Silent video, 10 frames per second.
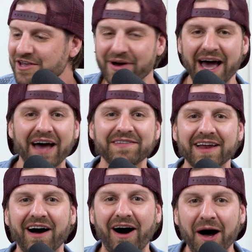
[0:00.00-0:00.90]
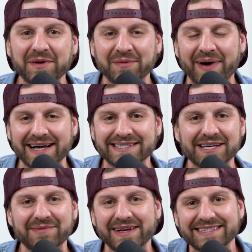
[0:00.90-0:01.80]
You have to optimize,
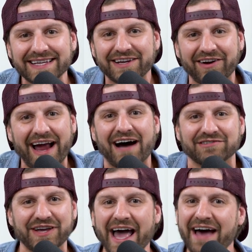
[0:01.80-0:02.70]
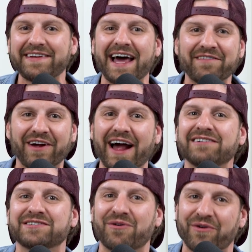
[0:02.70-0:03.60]
think about it, it's like your house. You have to have your
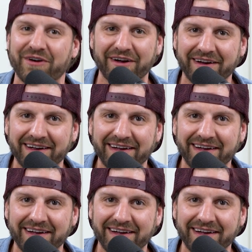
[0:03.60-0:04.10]
house in order